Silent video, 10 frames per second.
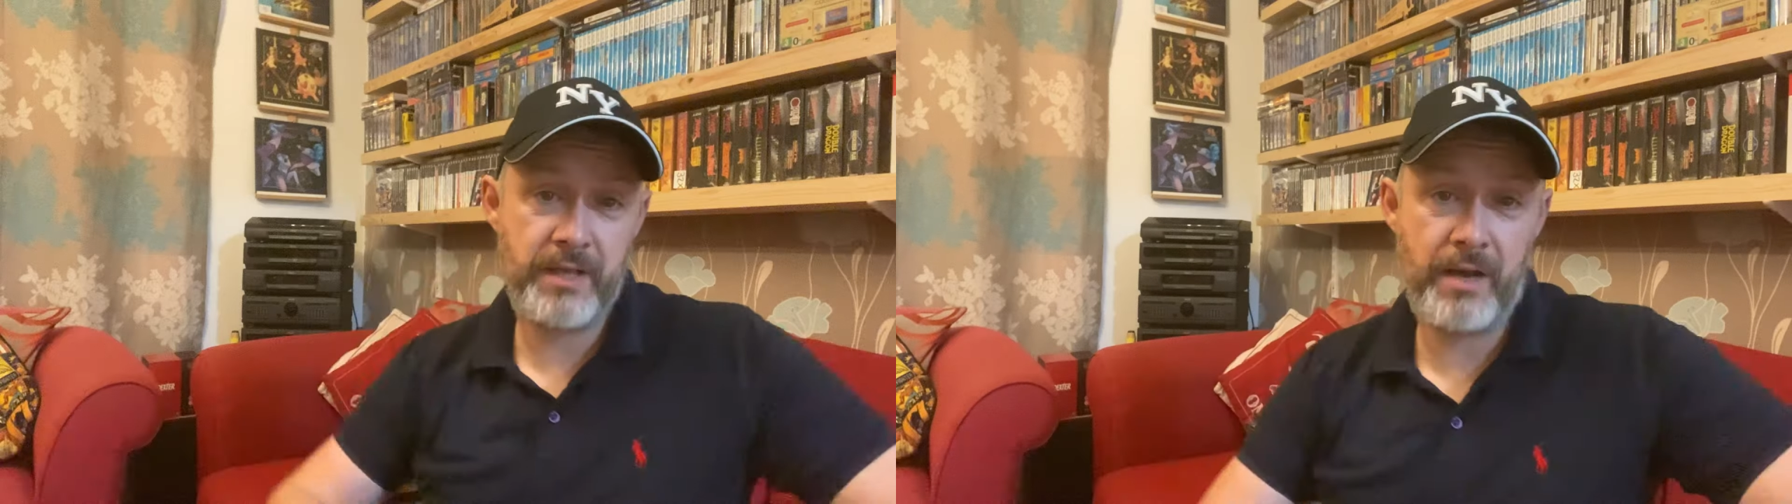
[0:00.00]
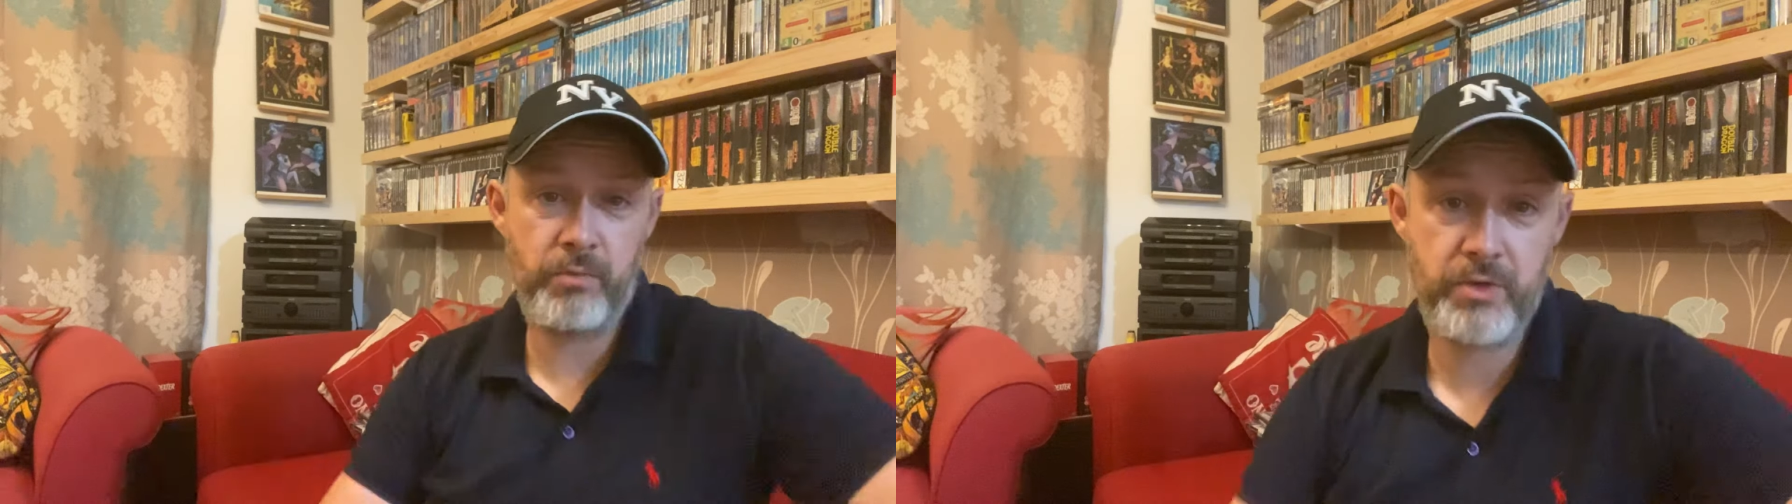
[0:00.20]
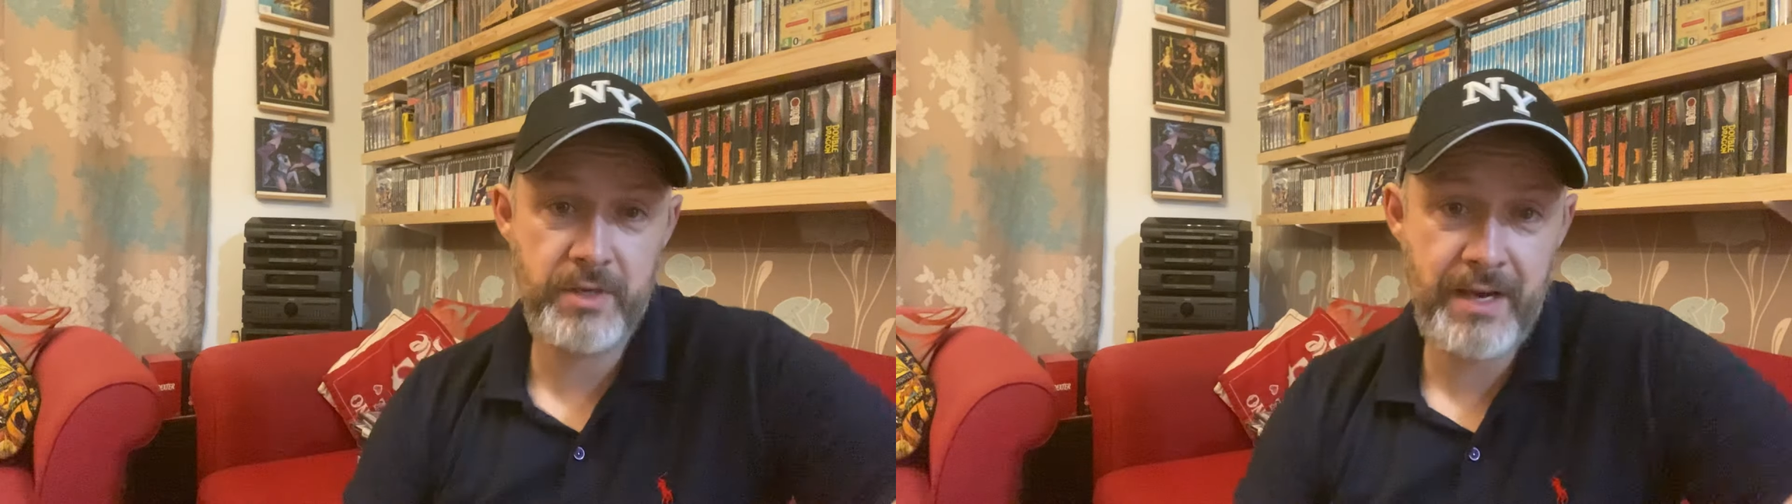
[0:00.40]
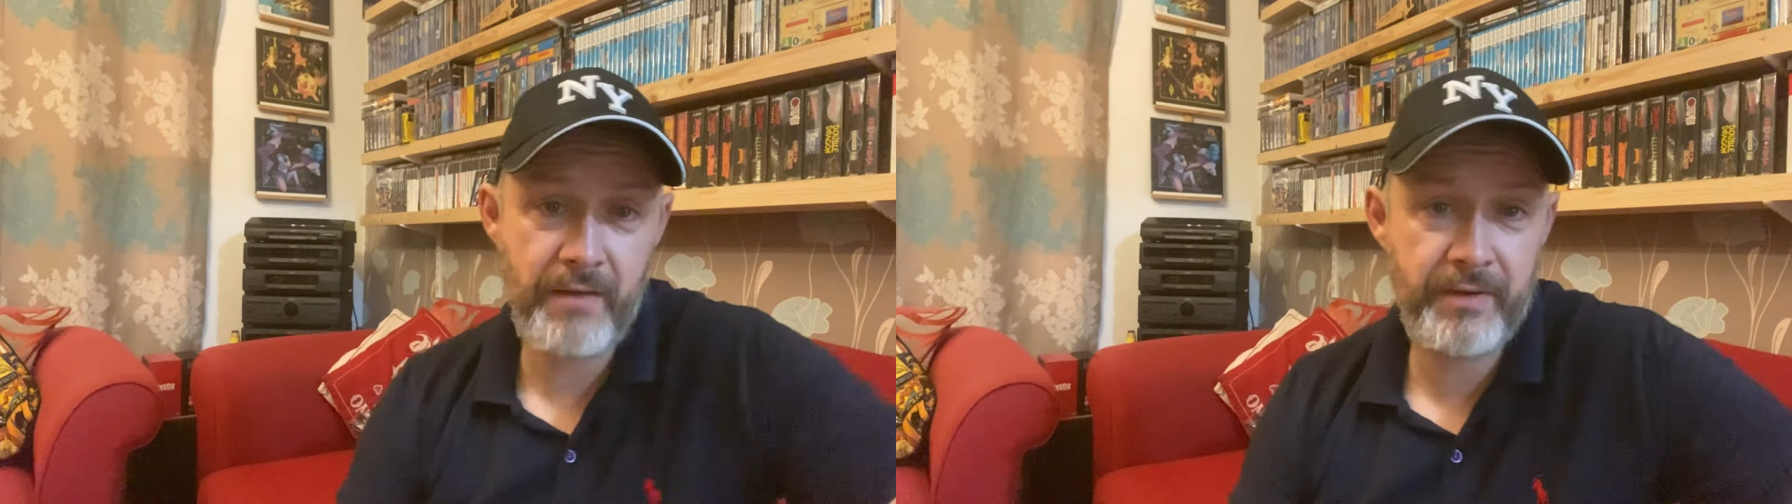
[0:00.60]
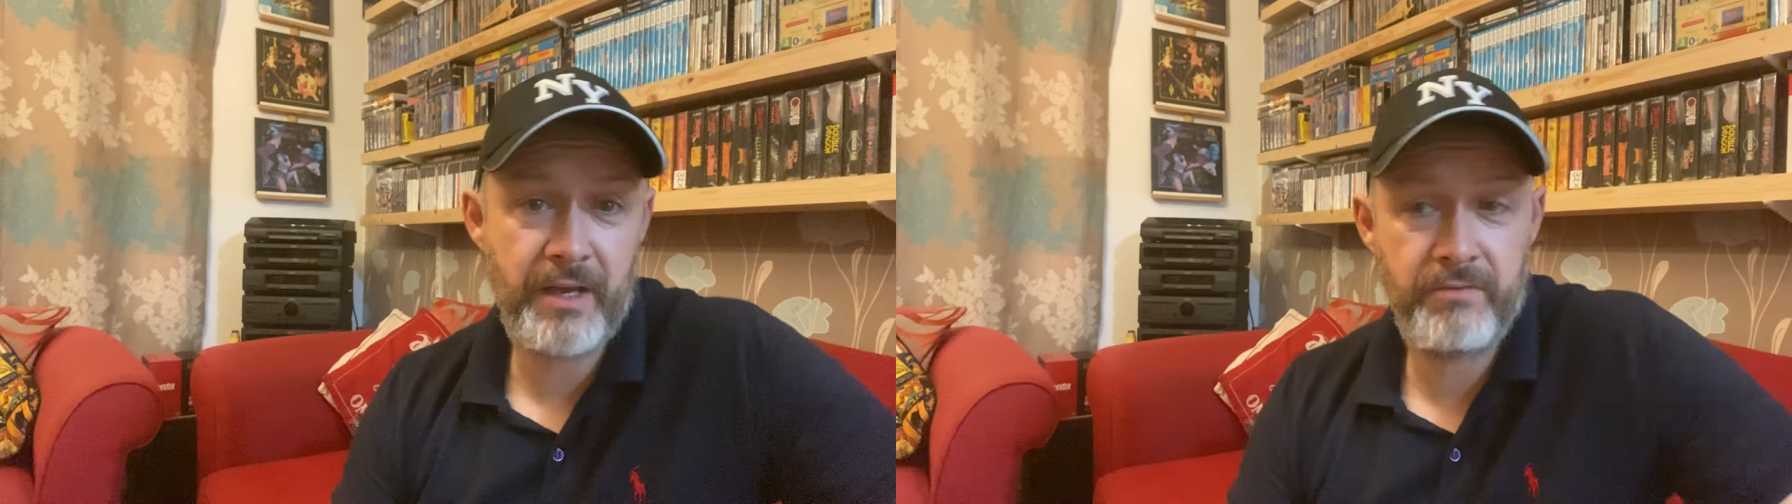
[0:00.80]
that I would
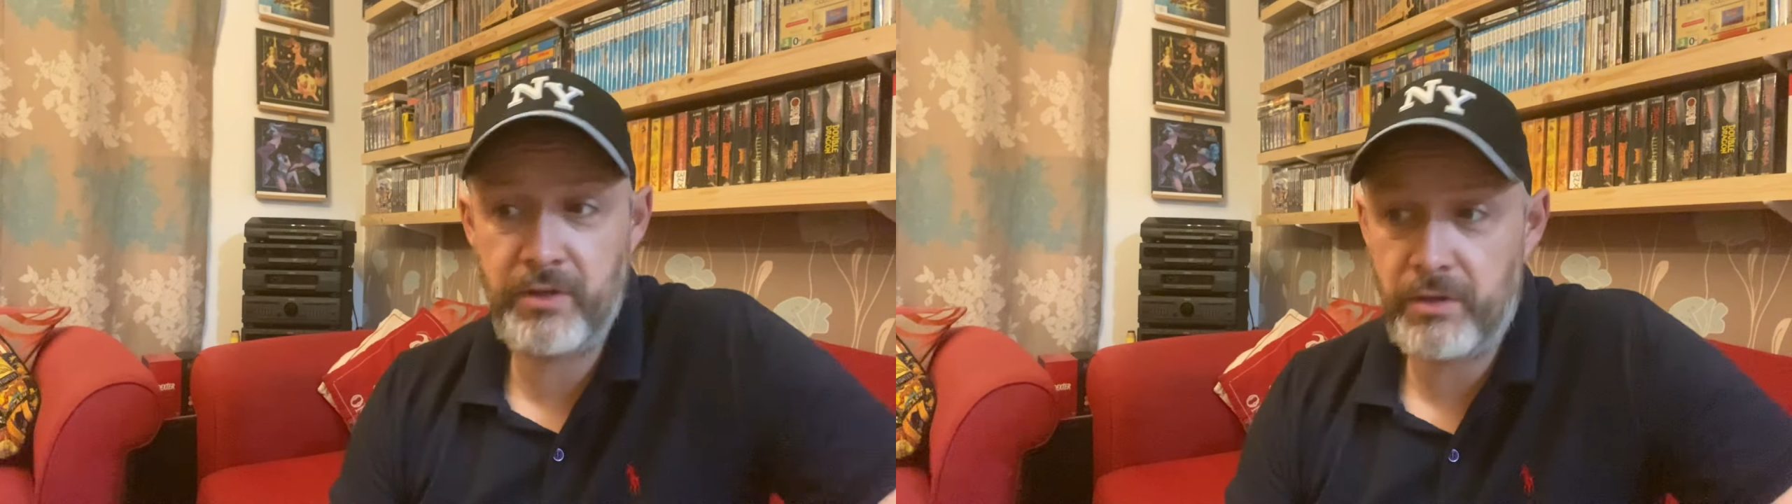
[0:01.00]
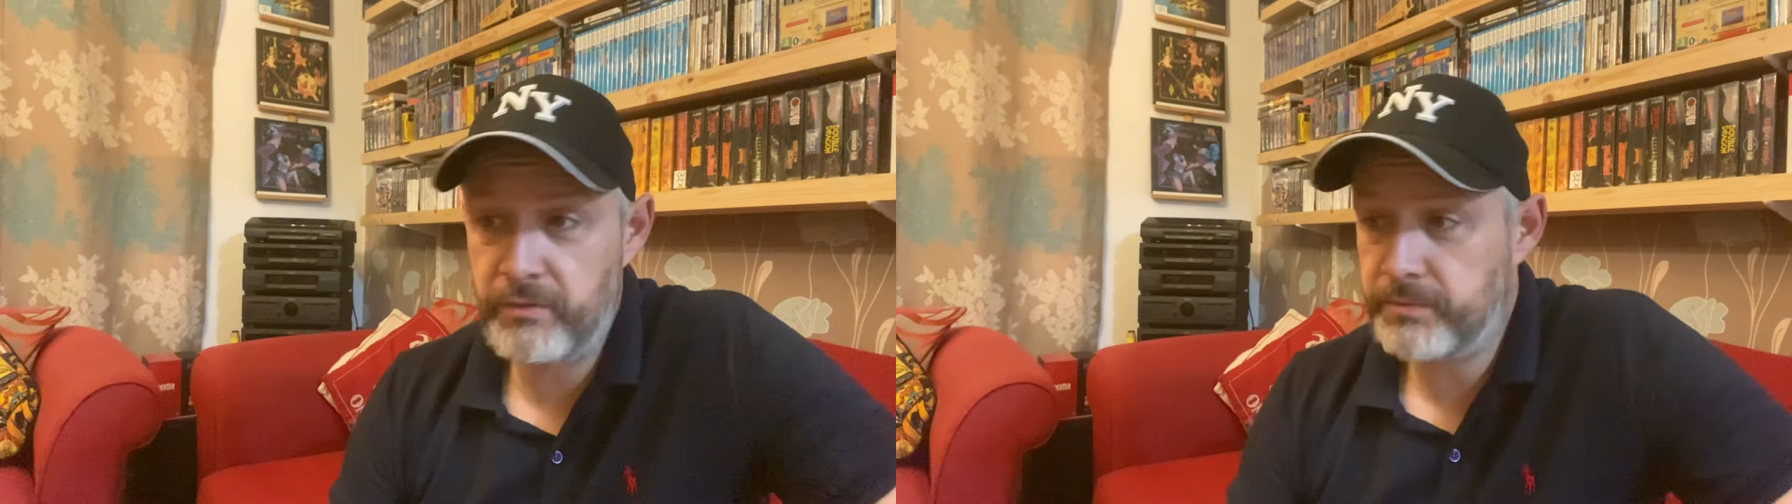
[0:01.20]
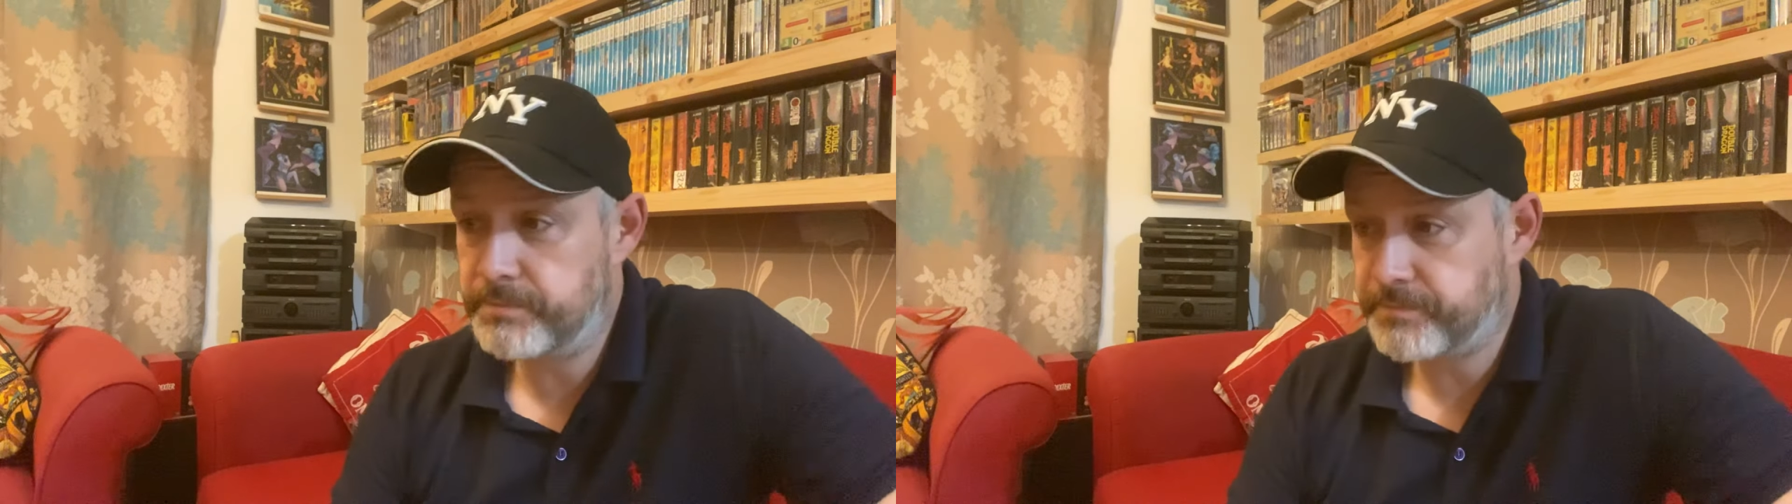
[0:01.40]
never get rid of.